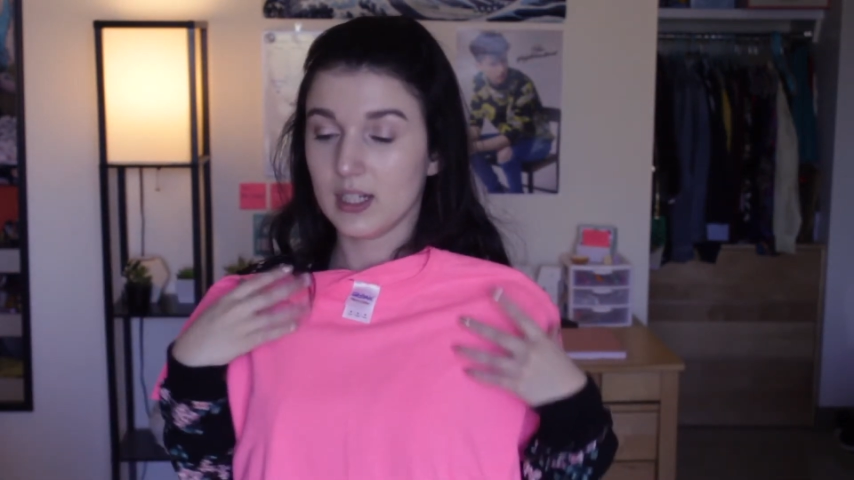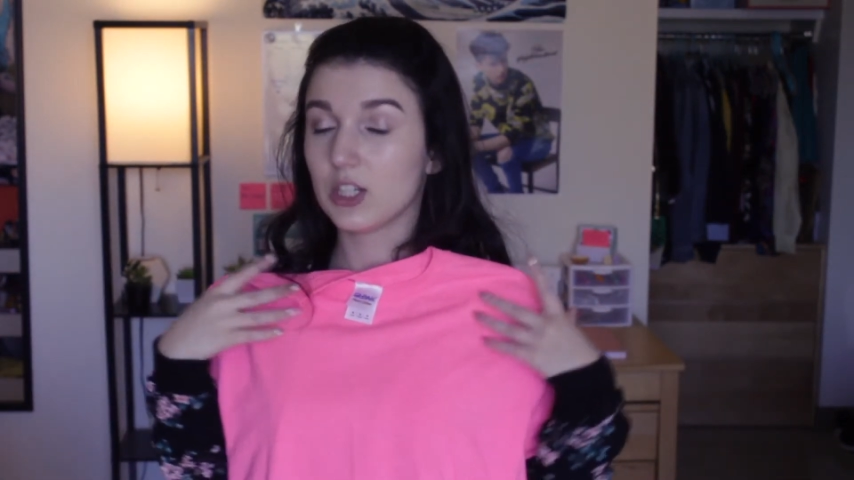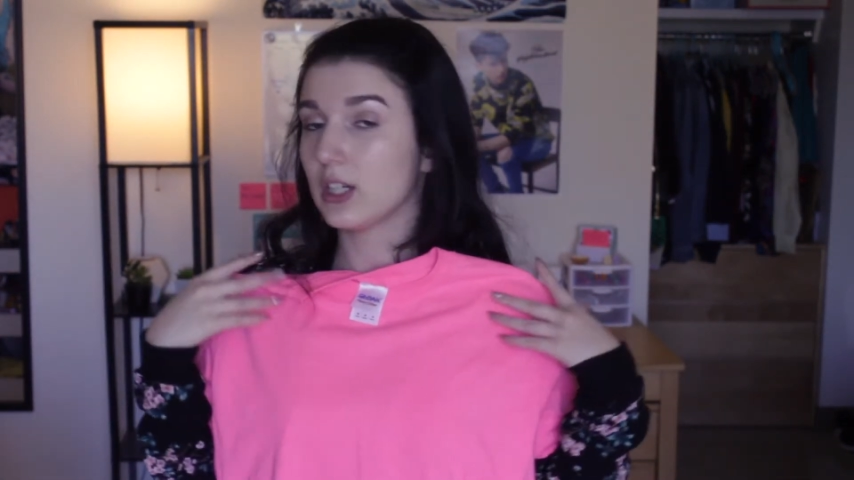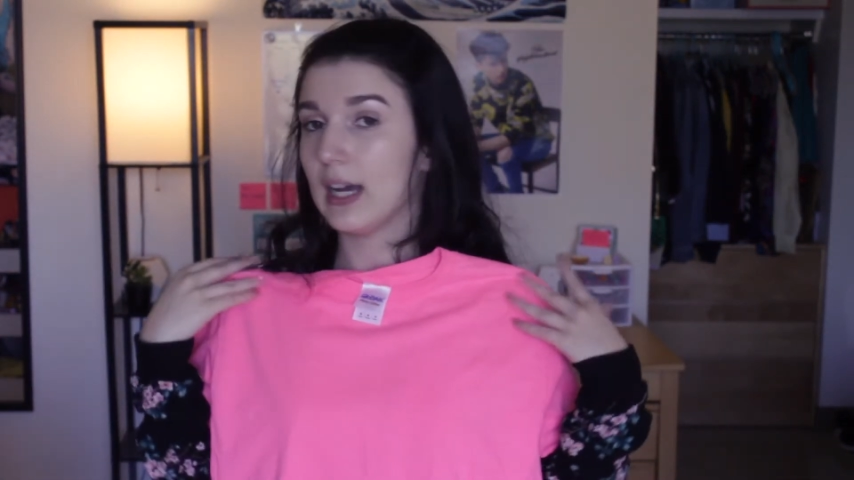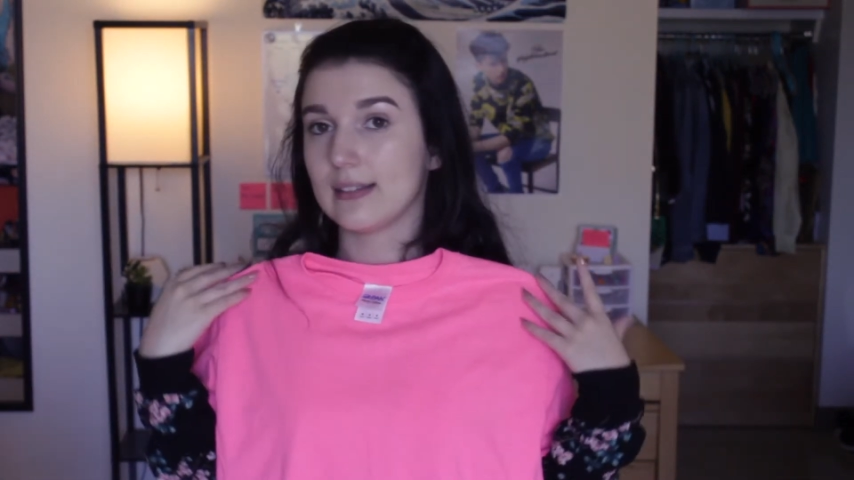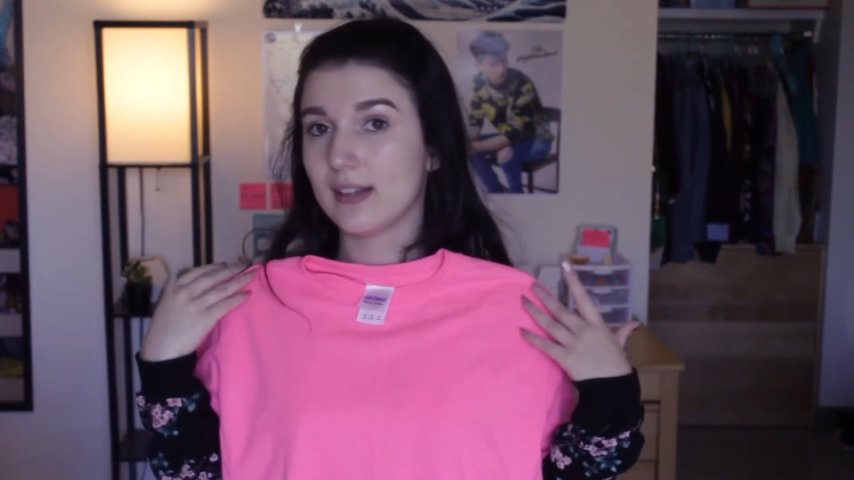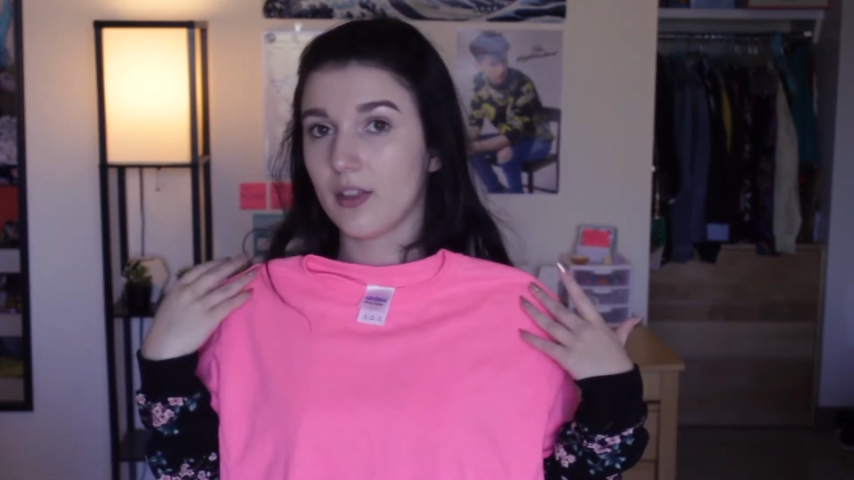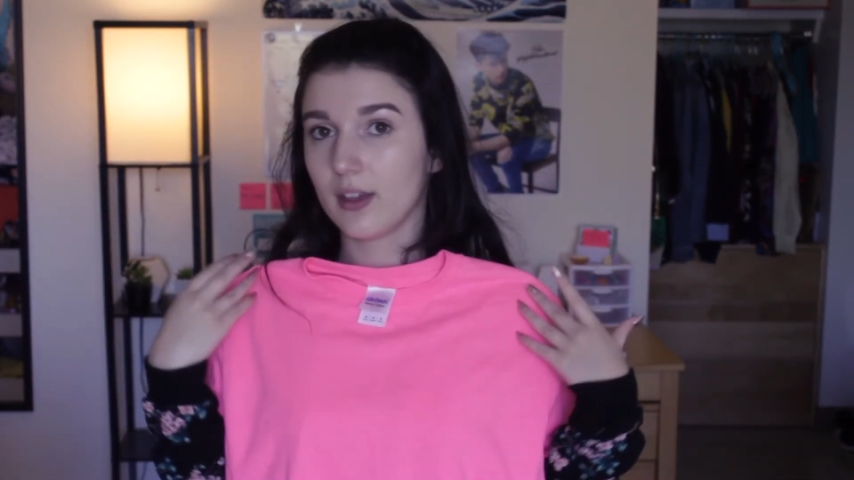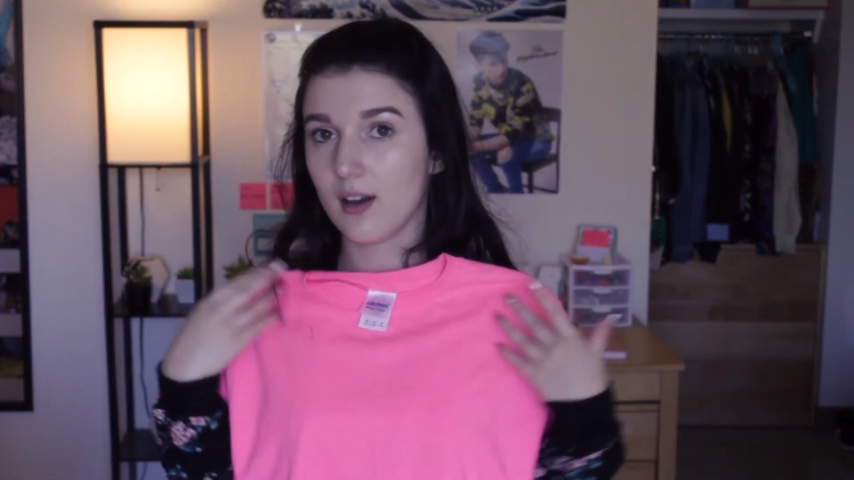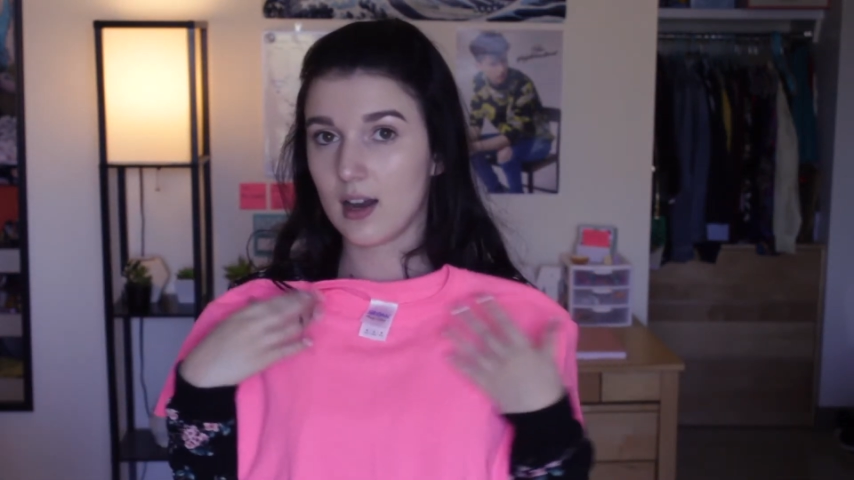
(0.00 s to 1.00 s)
t-shirt, has
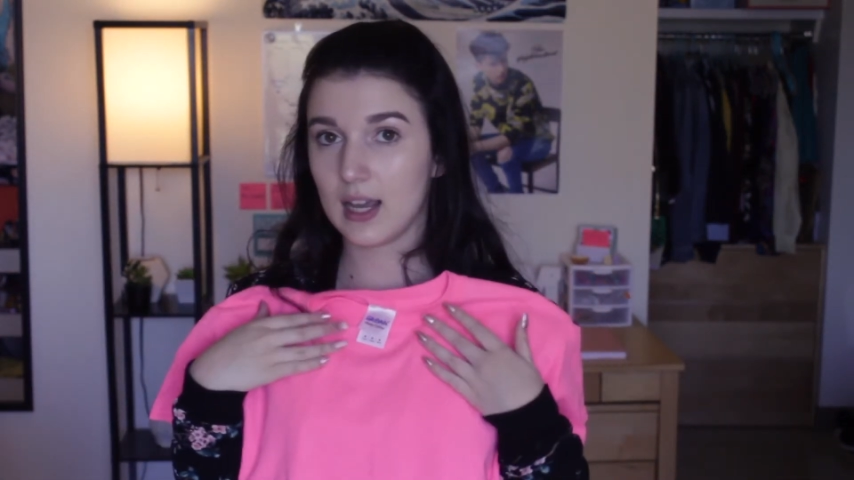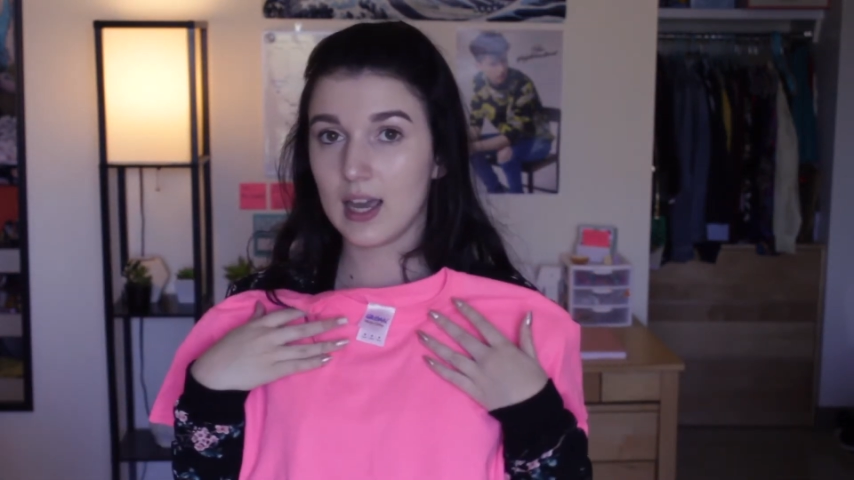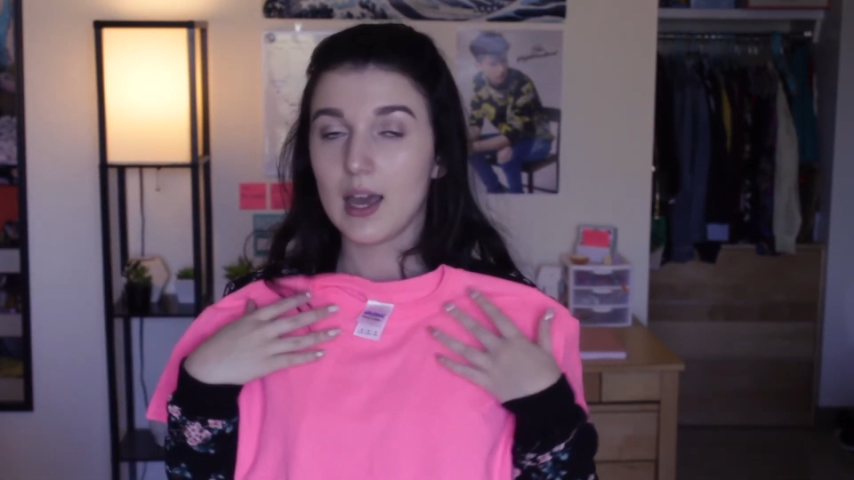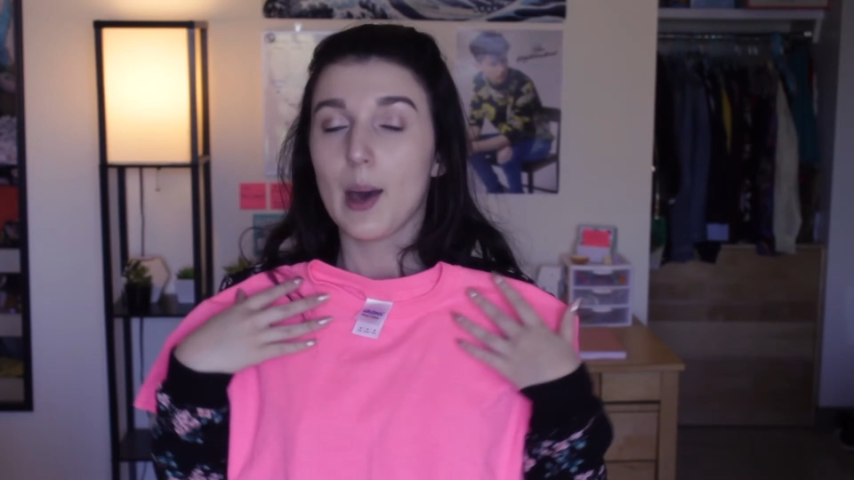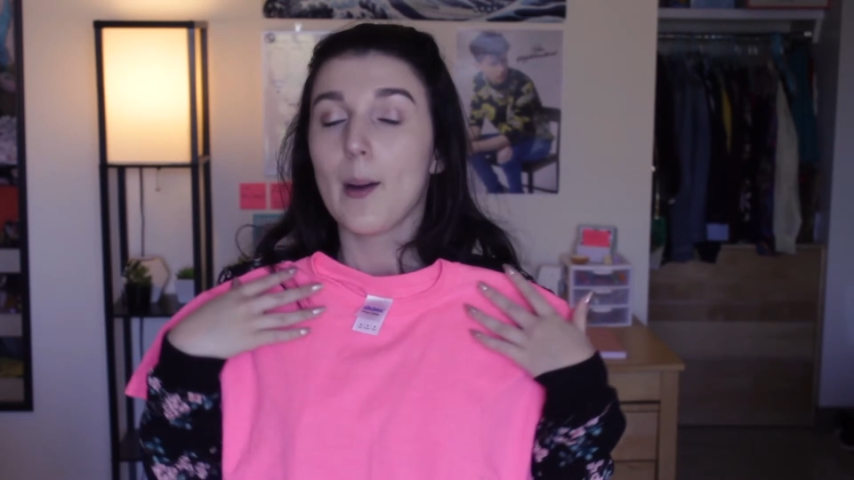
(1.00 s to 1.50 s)
nothing on it,